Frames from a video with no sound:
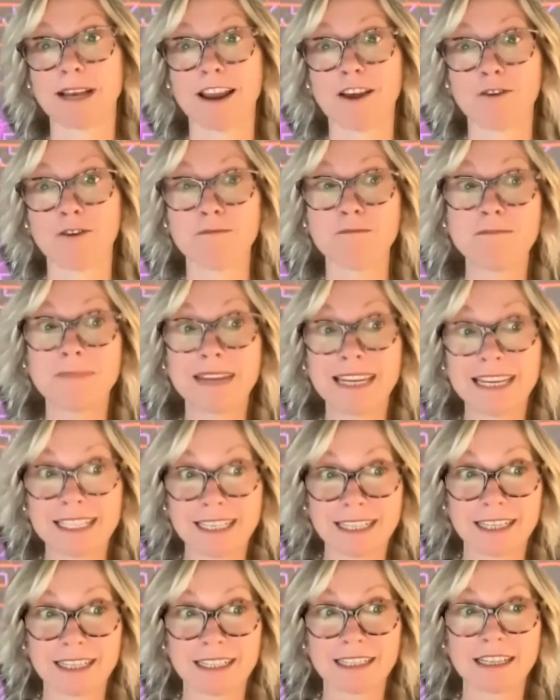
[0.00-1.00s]
below
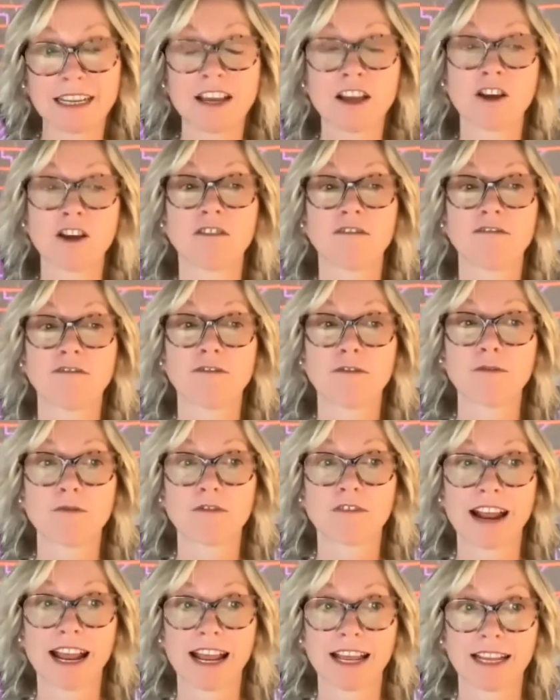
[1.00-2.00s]
median
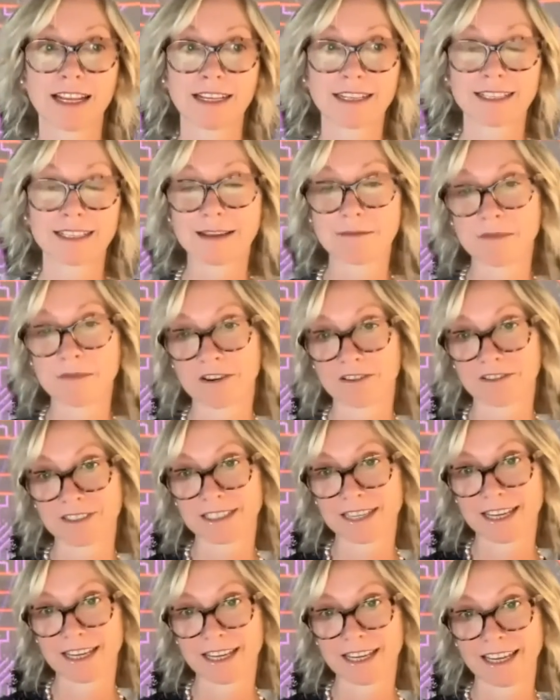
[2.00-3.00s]
for a similar
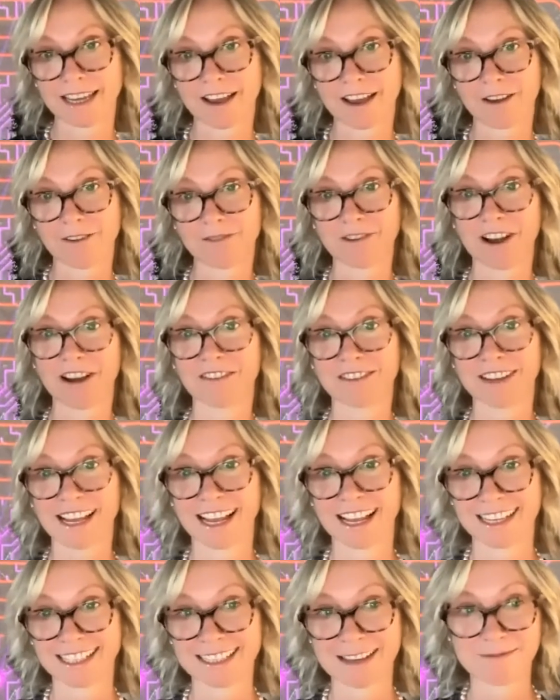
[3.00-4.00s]
CEO of
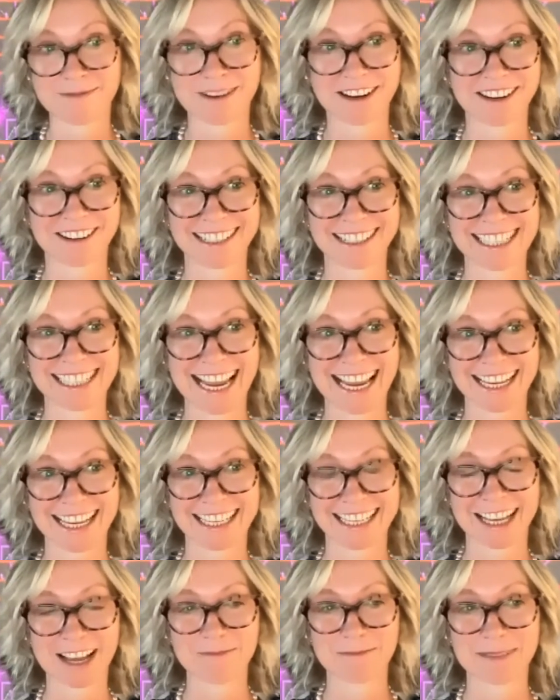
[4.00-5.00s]
a similar
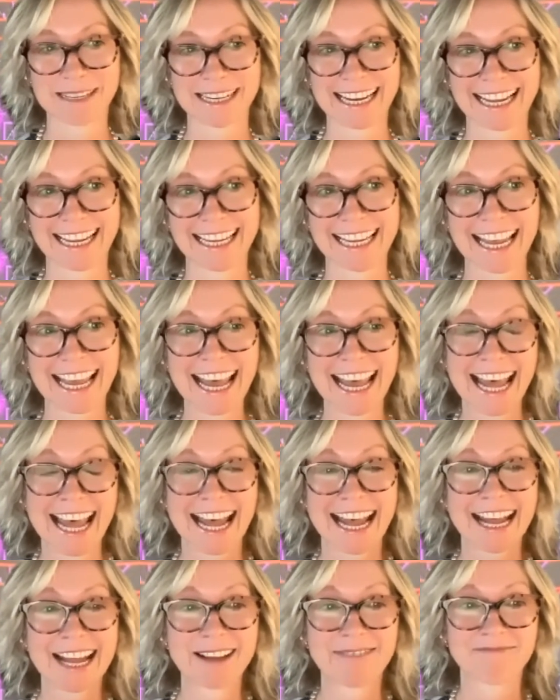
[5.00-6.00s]
tech company.
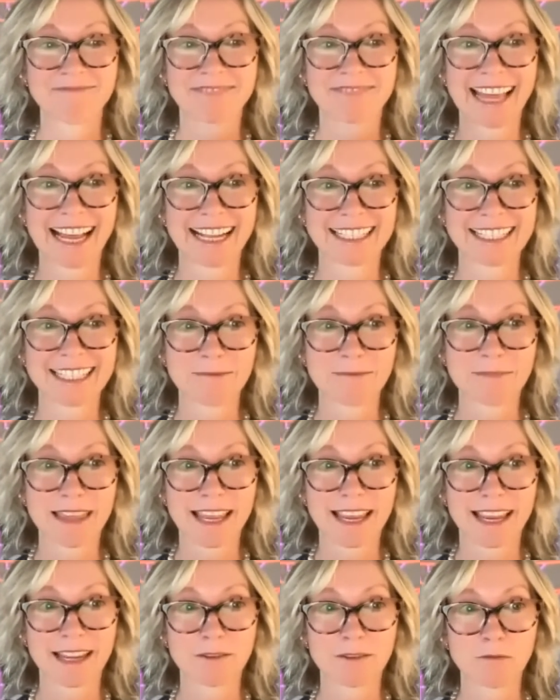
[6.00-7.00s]
And um, that's
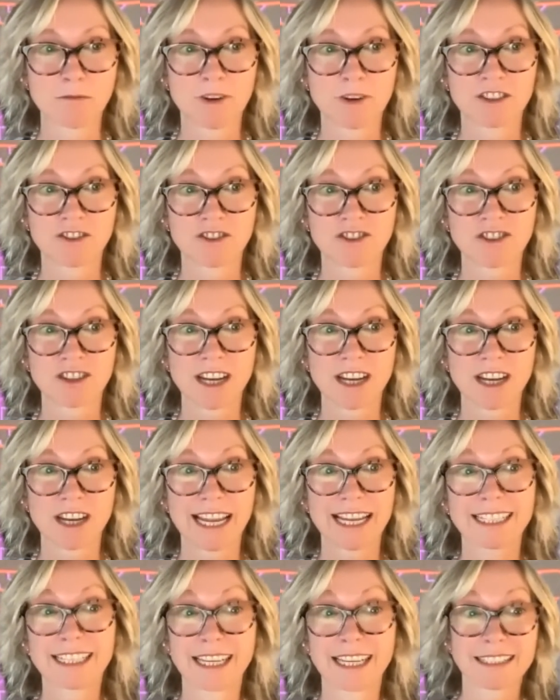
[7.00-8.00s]
something which
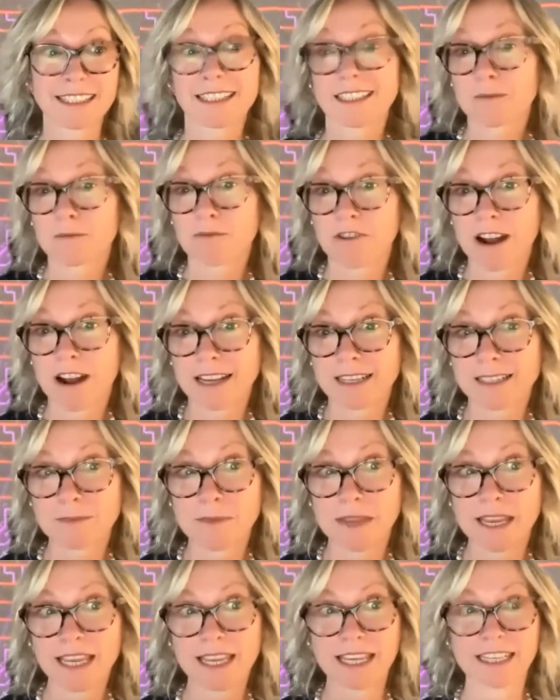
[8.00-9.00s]
it doesn't surprise
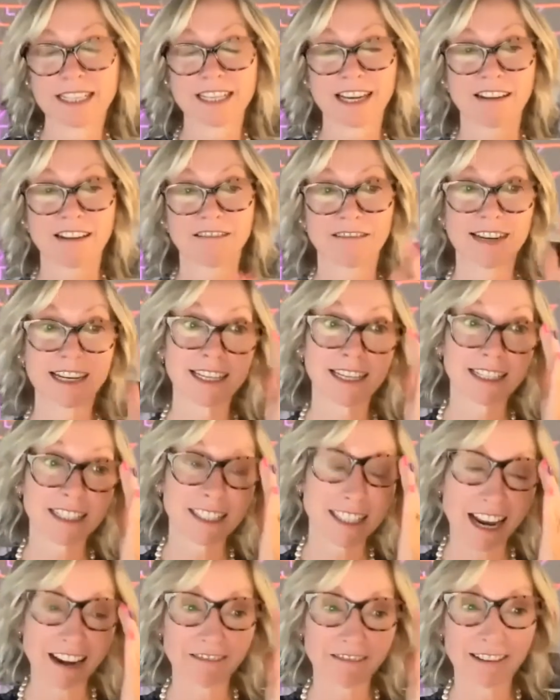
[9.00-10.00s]
me. And generally,
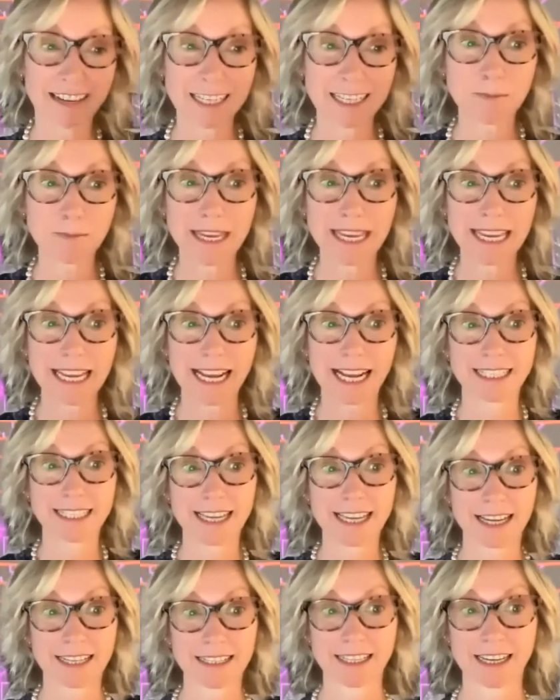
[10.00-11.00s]
generally speaking, I'd
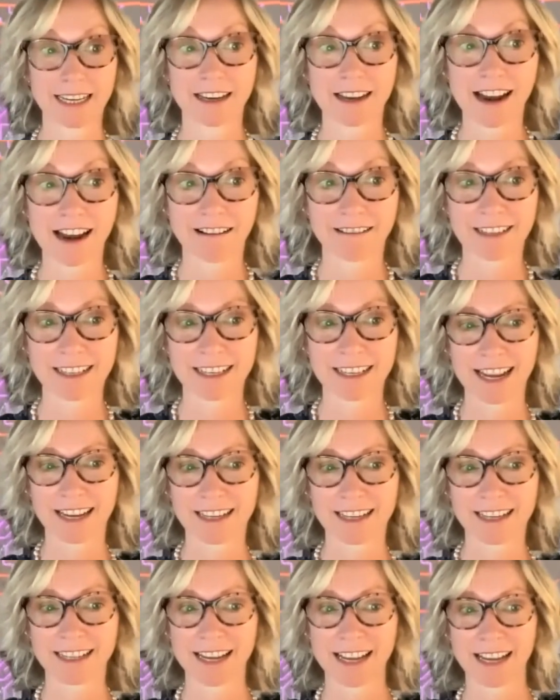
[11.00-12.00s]
say at Singularity
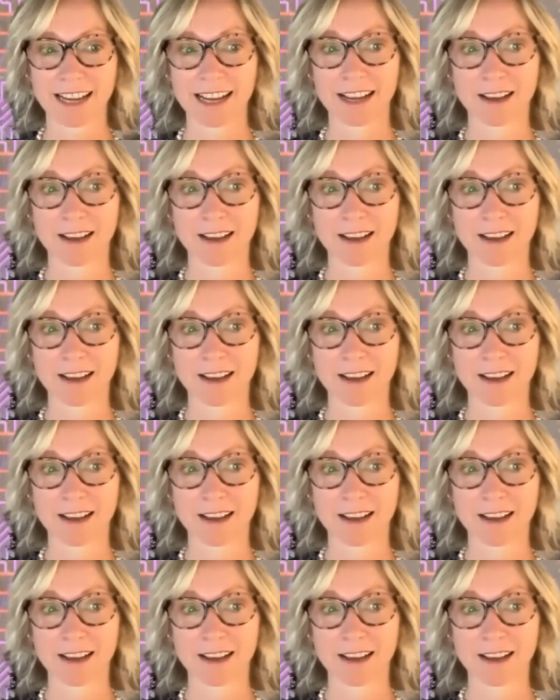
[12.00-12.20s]
Net,